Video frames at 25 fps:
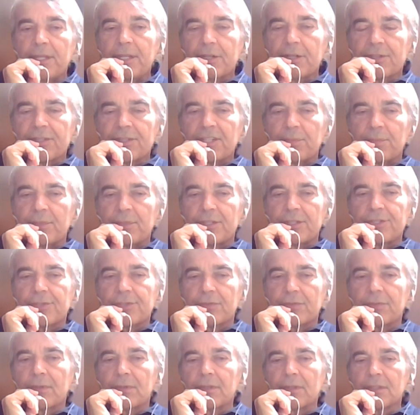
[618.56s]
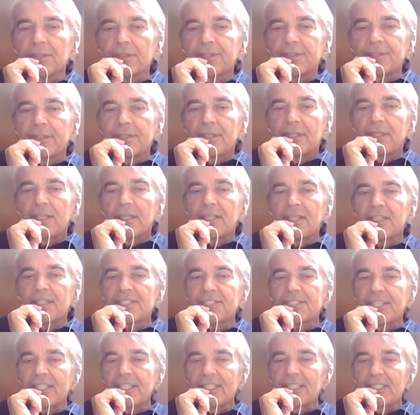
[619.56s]
mirror image of God,
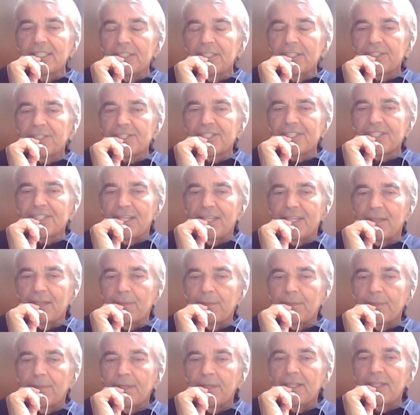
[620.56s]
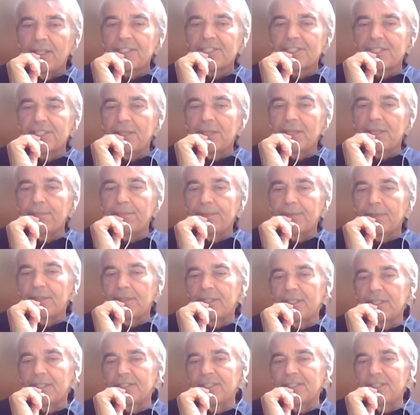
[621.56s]
exactly the same, except
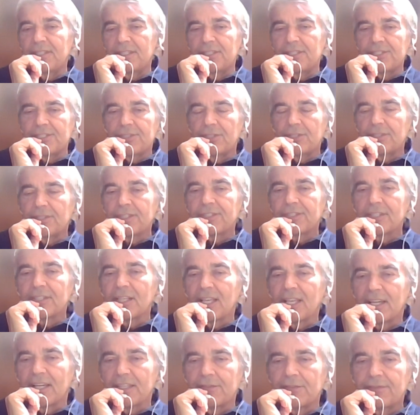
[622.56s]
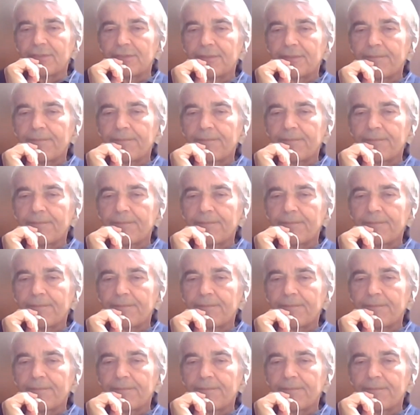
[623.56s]
that he is not alive.